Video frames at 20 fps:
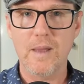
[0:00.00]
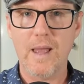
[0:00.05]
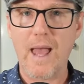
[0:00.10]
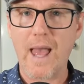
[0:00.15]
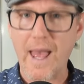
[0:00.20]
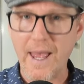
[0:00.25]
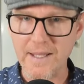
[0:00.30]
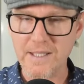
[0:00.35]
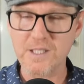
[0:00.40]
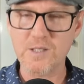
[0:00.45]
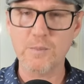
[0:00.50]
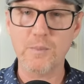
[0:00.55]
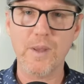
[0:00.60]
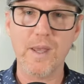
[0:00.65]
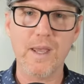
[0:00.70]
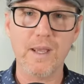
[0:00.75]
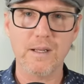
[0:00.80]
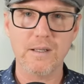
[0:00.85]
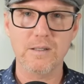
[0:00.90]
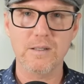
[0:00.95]

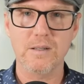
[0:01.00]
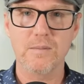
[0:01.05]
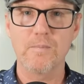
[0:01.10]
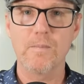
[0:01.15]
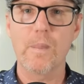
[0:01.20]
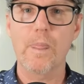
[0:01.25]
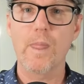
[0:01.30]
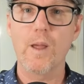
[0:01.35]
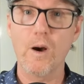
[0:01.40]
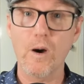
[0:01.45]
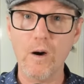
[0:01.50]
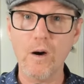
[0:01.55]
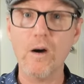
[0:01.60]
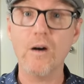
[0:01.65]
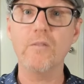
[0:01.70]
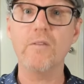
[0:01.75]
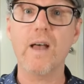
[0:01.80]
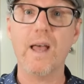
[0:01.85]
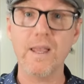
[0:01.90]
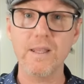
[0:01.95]
aspect
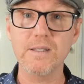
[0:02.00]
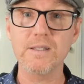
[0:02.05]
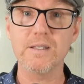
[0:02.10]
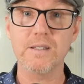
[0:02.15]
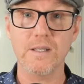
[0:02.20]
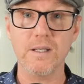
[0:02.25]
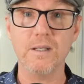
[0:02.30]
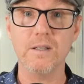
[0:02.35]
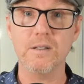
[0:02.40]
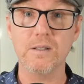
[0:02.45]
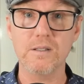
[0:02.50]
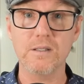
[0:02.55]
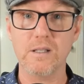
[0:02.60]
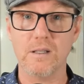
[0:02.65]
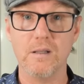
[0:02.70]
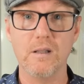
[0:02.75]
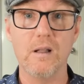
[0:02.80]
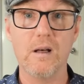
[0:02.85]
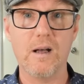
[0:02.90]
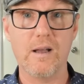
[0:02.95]
of a singer's
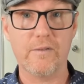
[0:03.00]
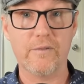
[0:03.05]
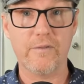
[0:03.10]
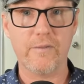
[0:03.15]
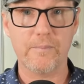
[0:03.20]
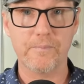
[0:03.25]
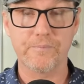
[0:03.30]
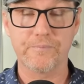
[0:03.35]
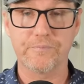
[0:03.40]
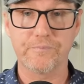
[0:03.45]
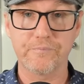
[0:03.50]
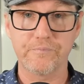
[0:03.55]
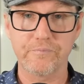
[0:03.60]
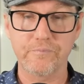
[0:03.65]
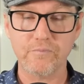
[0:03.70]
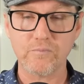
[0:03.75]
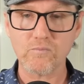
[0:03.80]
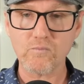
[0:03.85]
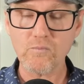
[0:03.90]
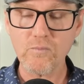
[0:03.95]
life.
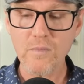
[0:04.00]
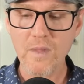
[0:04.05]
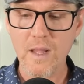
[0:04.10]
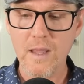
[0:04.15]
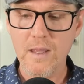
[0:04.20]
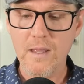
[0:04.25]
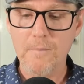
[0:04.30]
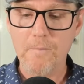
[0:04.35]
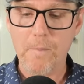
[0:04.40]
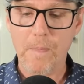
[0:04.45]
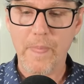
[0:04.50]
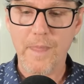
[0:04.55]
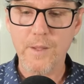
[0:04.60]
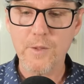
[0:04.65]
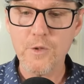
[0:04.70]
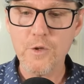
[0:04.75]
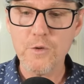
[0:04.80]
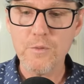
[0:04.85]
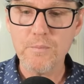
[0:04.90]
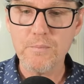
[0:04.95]

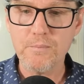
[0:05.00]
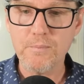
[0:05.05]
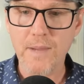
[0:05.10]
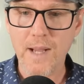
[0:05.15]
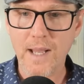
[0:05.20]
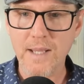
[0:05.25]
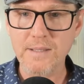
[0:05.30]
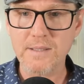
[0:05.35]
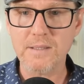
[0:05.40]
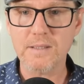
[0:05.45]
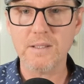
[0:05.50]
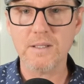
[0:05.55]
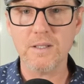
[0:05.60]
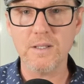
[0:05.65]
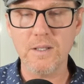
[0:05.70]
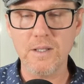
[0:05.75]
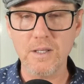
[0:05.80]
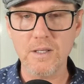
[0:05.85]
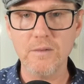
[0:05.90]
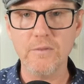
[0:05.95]
You must
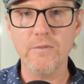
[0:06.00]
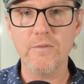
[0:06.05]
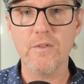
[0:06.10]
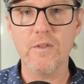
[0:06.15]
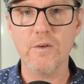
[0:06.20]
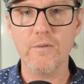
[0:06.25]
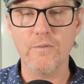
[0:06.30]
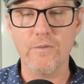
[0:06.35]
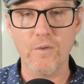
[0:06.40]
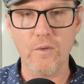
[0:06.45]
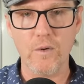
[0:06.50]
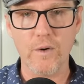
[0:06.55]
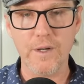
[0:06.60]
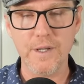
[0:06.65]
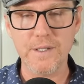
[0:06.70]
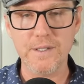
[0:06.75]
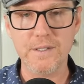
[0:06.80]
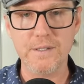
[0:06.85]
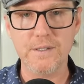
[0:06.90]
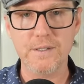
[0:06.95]
give the
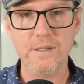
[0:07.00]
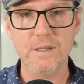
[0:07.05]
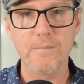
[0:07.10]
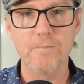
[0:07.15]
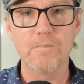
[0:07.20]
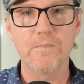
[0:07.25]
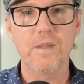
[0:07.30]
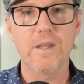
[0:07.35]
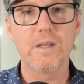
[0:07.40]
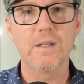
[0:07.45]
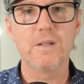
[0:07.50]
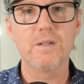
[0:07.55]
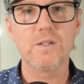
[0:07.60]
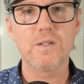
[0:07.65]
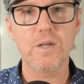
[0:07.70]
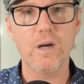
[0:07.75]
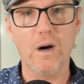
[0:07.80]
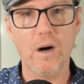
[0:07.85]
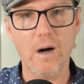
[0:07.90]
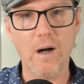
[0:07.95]
voice
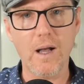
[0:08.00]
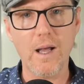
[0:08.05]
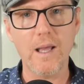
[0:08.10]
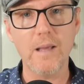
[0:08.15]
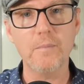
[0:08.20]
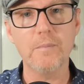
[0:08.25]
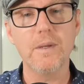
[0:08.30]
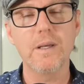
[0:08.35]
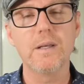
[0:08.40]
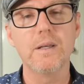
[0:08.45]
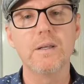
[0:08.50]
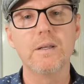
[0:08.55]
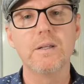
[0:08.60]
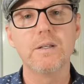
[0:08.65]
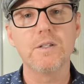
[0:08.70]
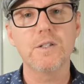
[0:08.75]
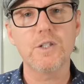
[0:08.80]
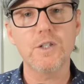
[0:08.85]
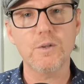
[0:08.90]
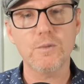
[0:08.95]
time
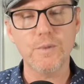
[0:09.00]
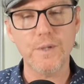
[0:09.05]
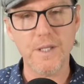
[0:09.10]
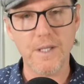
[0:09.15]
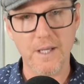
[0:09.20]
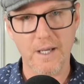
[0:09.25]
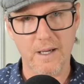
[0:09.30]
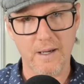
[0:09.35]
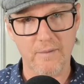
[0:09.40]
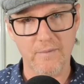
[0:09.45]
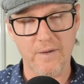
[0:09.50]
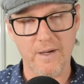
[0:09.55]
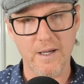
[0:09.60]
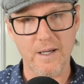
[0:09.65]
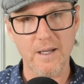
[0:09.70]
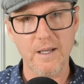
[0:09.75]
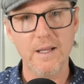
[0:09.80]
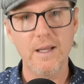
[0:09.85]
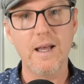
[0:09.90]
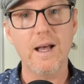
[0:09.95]
to
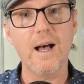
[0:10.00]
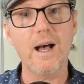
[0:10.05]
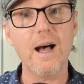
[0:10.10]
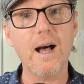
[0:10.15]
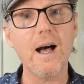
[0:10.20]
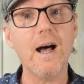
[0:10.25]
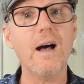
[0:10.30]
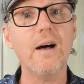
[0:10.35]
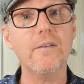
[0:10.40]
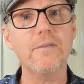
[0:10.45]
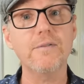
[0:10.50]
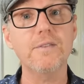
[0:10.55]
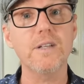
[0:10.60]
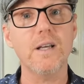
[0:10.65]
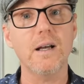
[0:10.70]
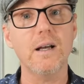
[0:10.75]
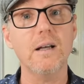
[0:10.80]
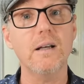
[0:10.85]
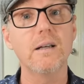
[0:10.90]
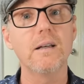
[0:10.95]
recover
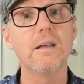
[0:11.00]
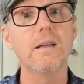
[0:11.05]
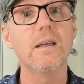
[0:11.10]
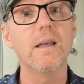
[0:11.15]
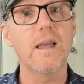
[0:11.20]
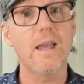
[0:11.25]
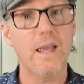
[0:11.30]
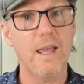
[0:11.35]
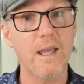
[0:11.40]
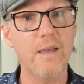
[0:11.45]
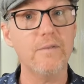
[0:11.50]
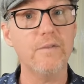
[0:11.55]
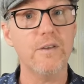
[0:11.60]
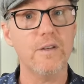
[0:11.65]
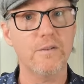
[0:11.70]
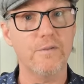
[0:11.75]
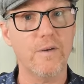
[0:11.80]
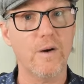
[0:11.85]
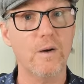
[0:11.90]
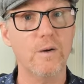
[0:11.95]
after
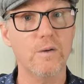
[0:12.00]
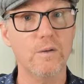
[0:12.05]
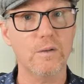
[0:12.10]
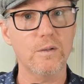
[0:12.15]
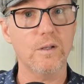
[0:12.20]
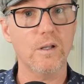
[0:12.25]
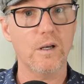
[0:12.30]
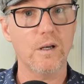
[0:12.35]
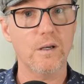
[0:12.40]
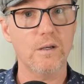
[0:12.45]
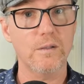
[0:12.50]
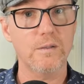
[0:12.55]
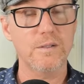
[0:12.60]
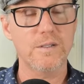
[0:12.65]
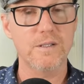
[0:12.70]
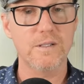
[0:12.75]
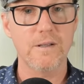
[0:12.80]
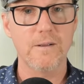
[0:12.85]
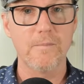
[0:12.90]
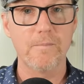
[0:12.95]
heavier vocal
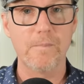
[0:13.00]
loads,